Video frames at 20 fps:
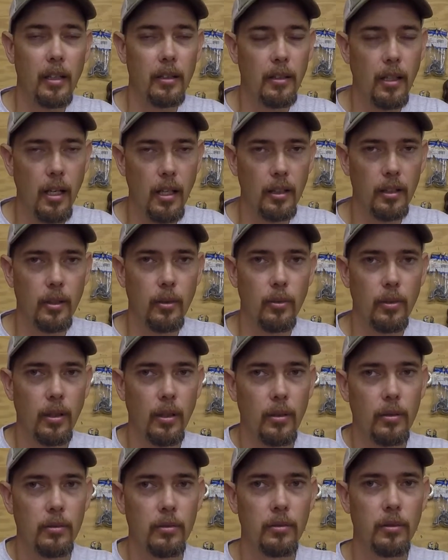a lot going
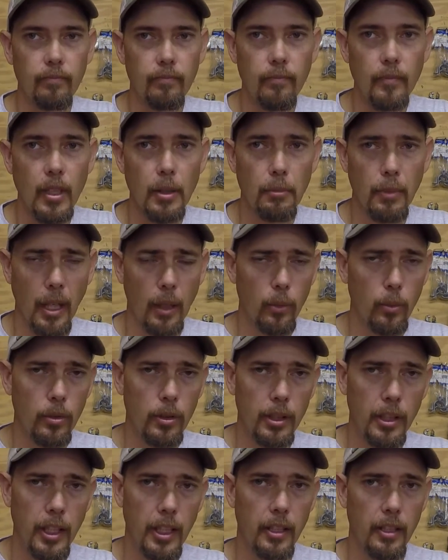on, but I
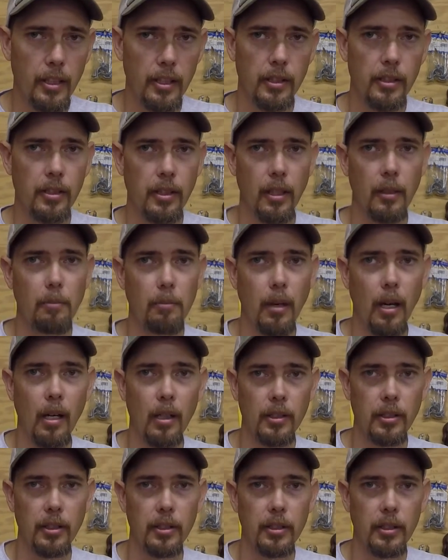want to get this
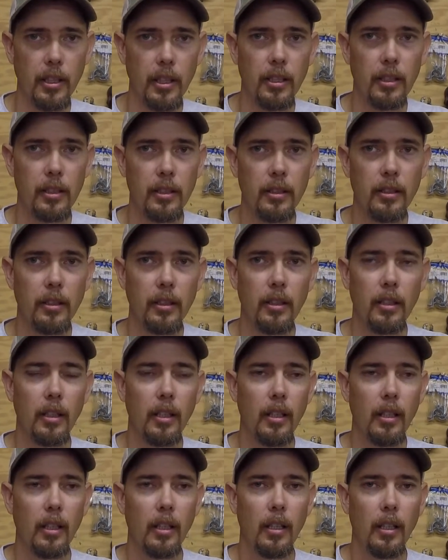unboxing done
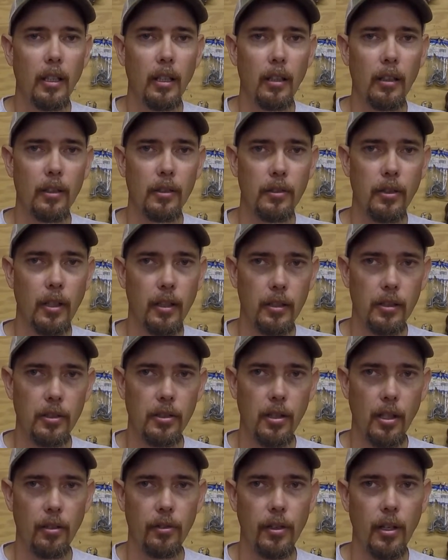so I could
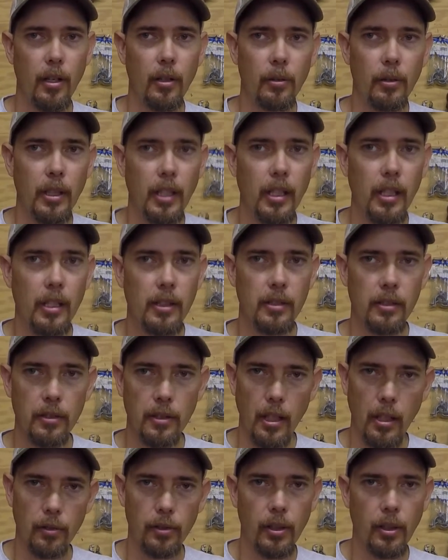show y'all guys and
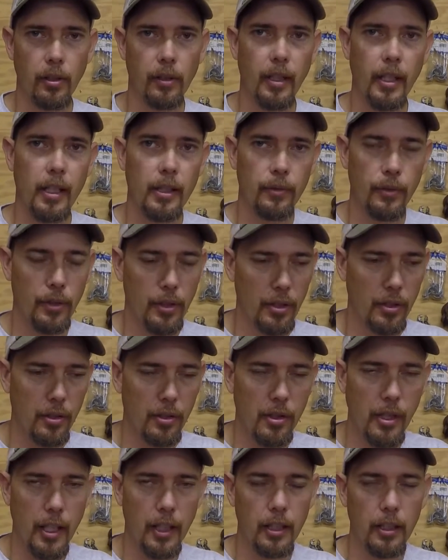talk to y'all guys for just
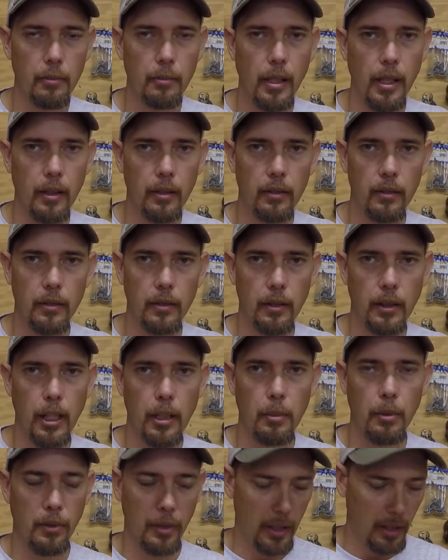a second about a
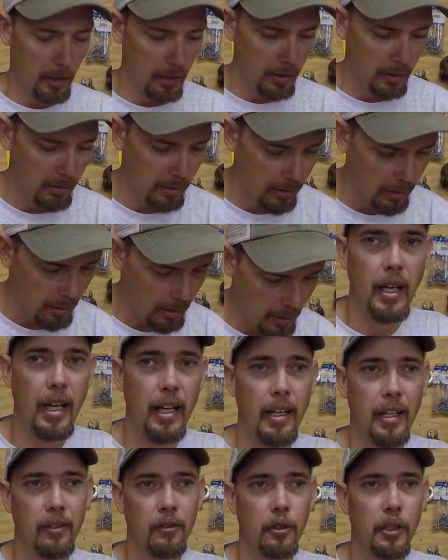couple of things.
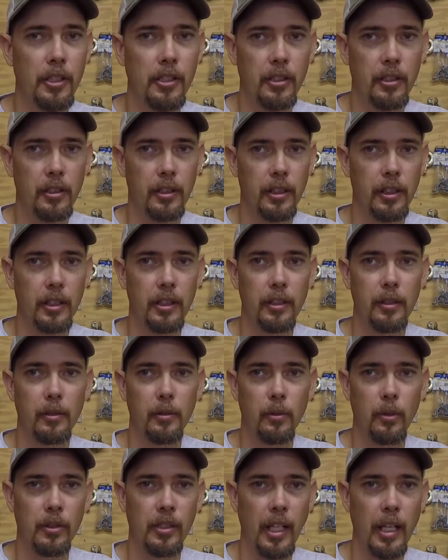I recently
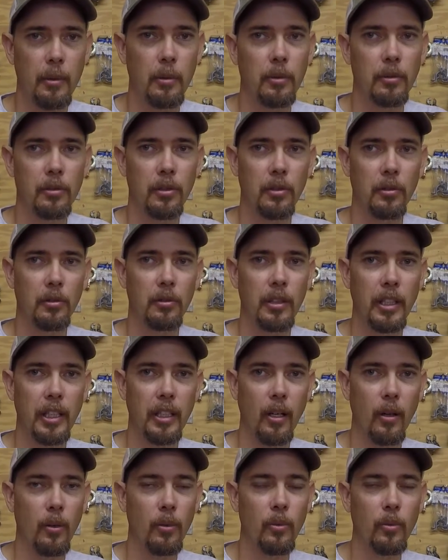was able to get
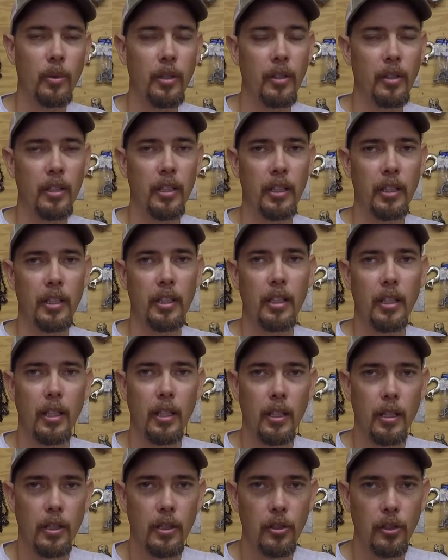on with the
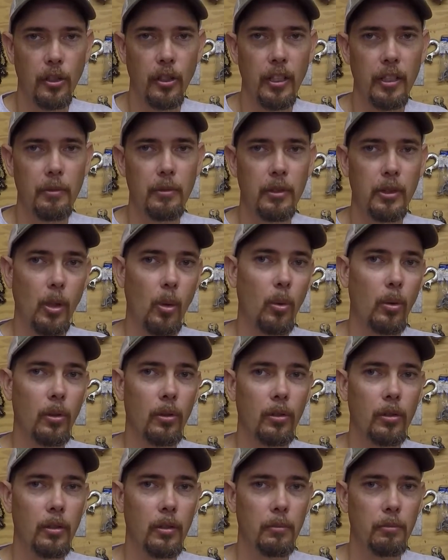Creme
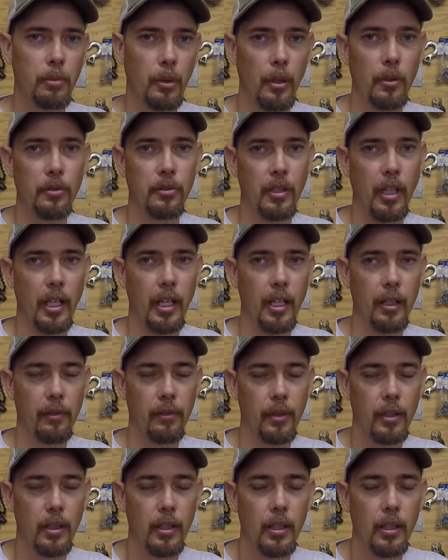Lure Pro Staff.